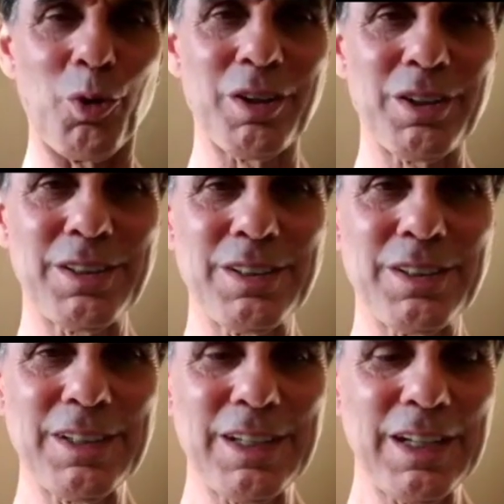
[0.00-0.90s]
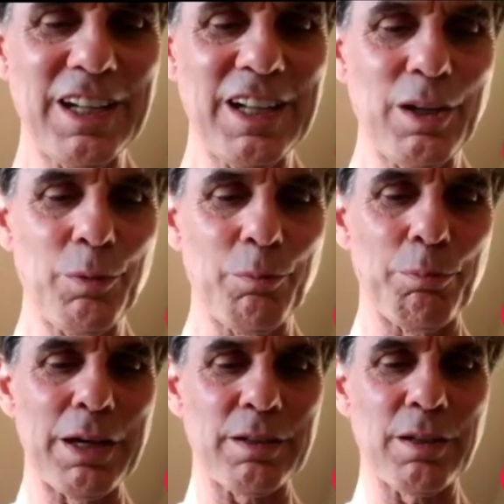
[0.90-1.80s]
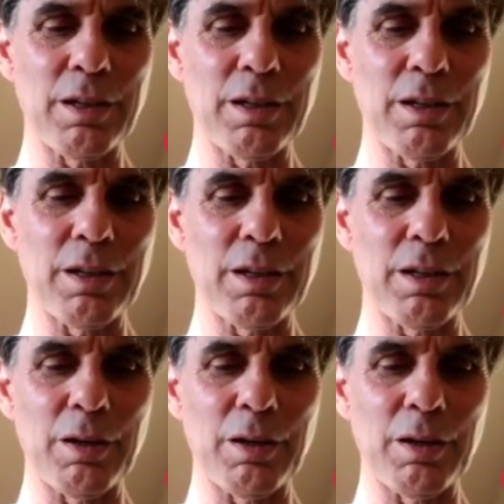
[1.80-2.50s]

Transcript: with doing more. But